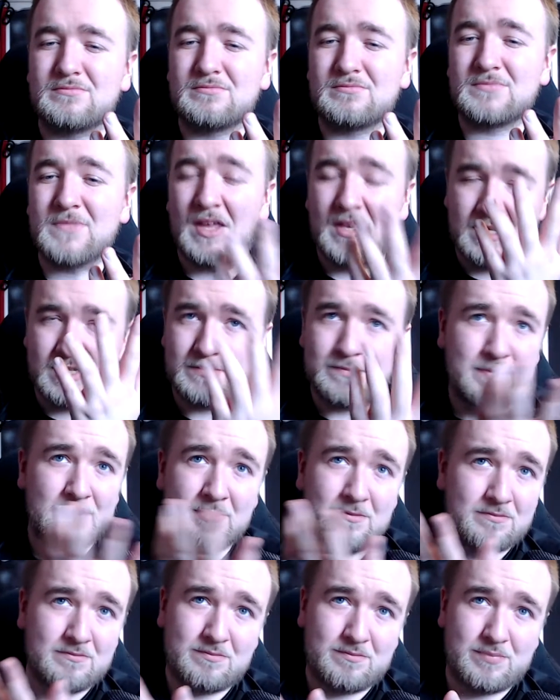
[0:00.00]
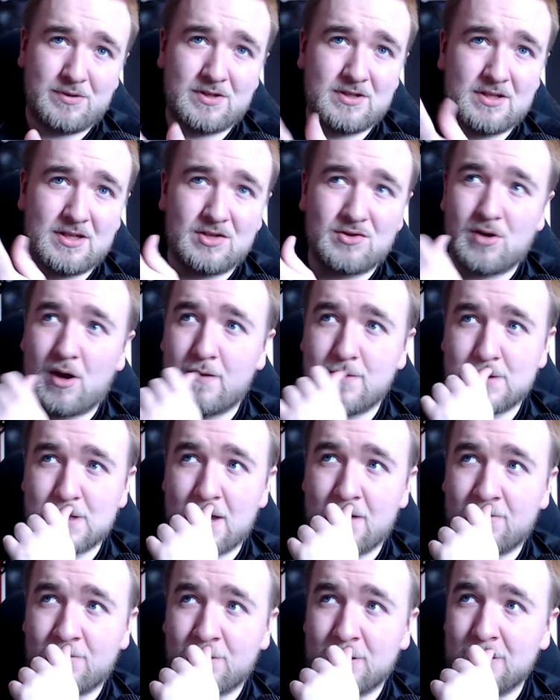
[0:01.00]
it's been because the drivers at
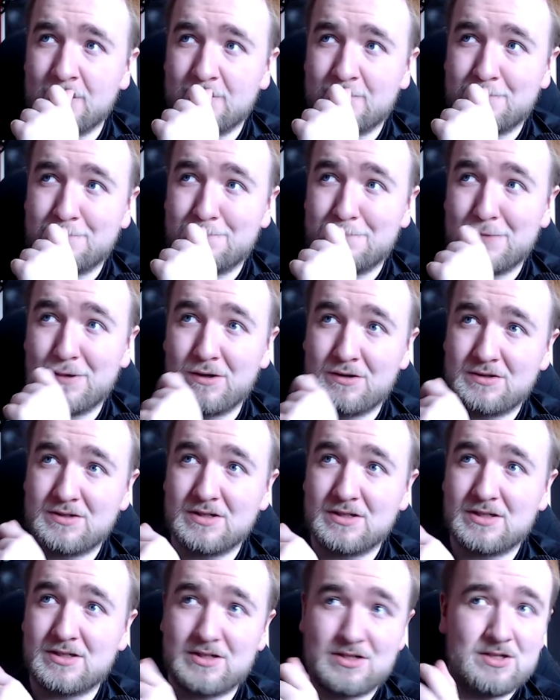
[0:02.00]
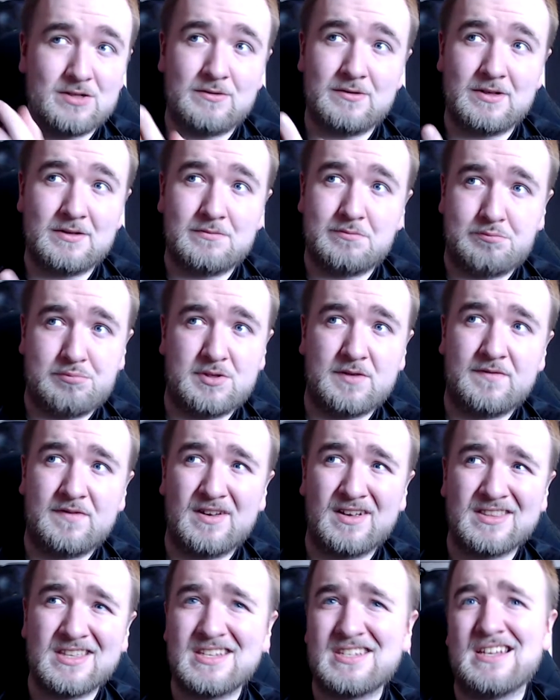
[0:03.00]
F1 have looked at doing something like
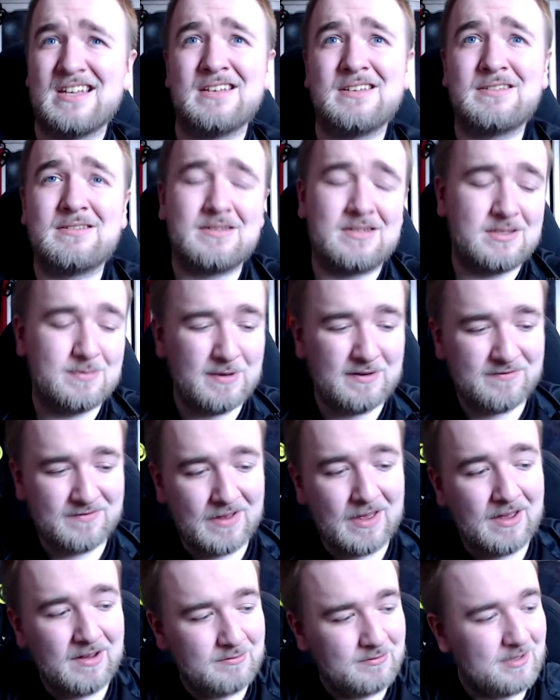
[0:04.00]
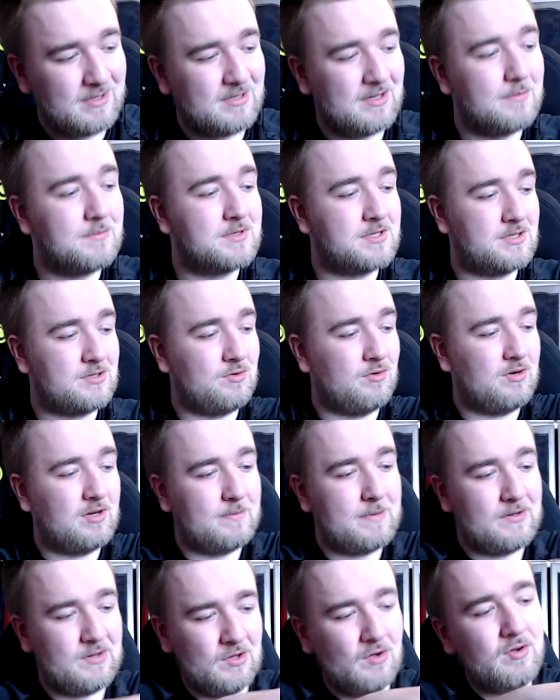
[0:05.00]
this. And to be fair, when it comes to talking
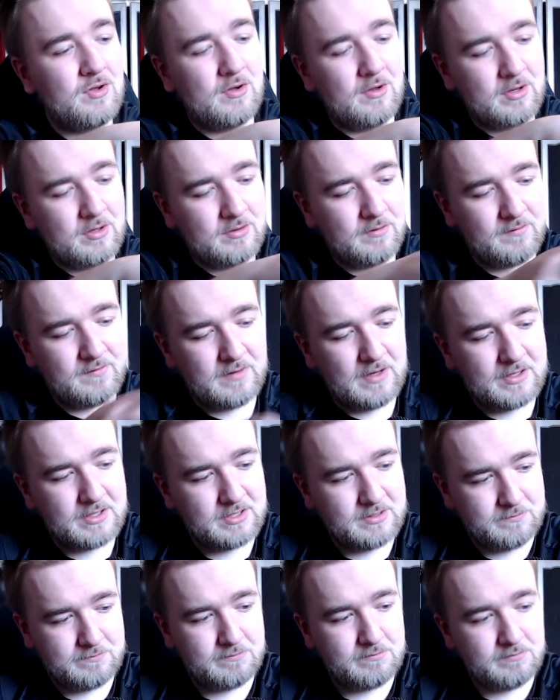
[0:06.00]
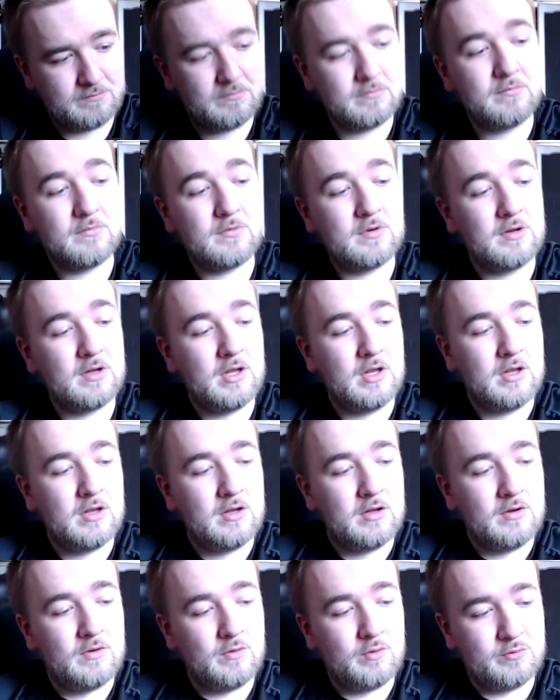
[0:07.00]
about the ongoing conflict
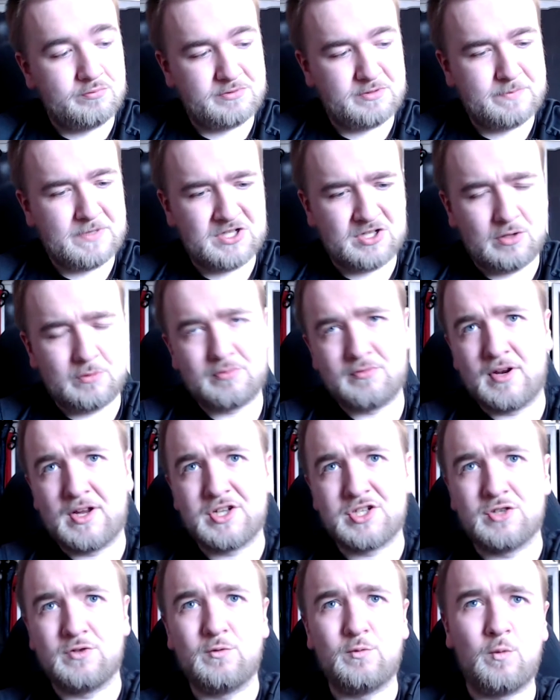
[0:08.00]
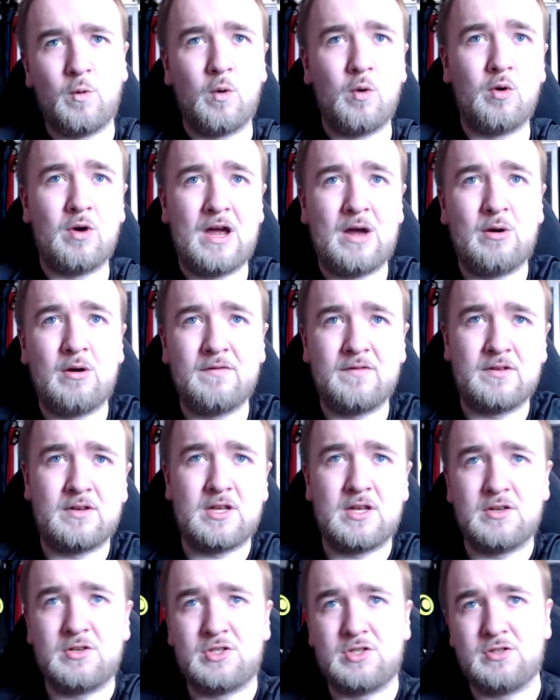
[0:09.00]
or special operation or war, however
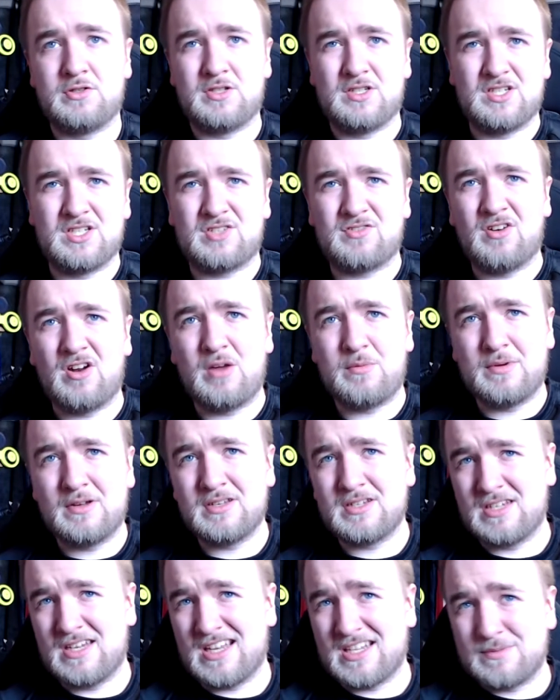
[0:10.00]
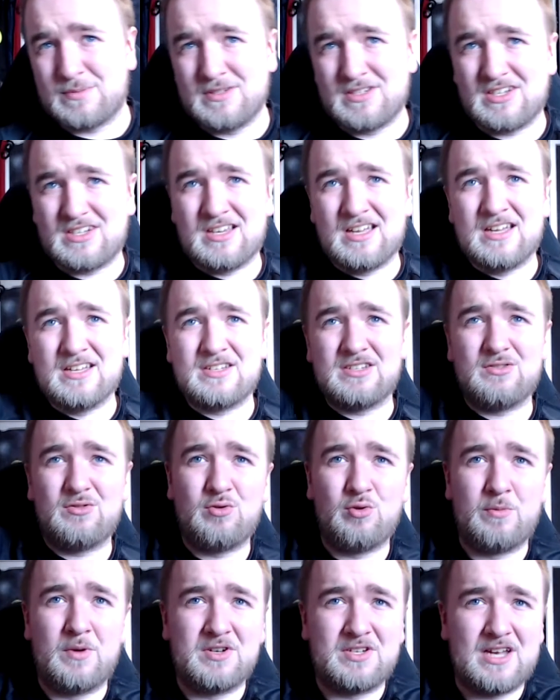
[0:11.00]
you choose to describe it, it has been declared
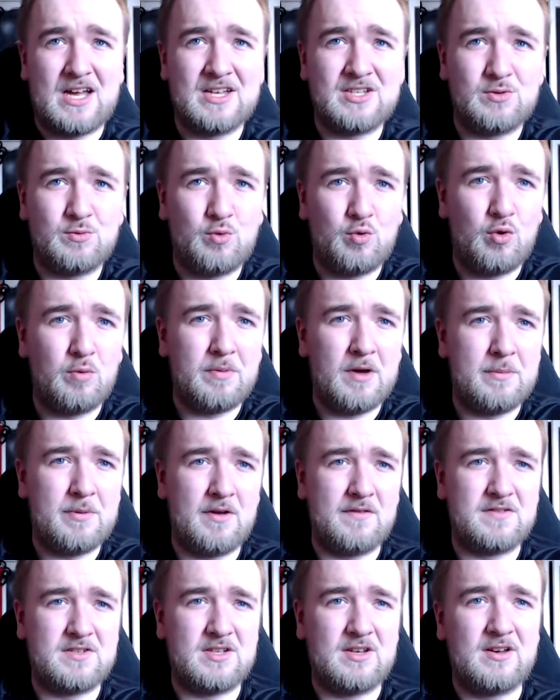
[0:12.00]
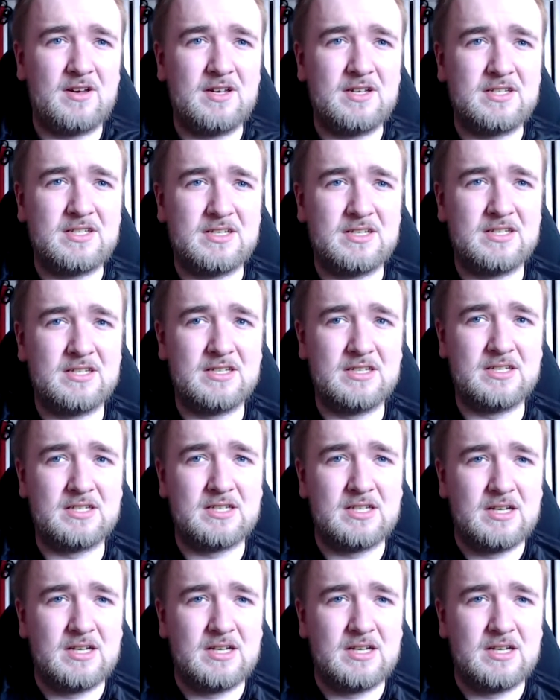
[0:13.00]
almost as a war by both sides. It is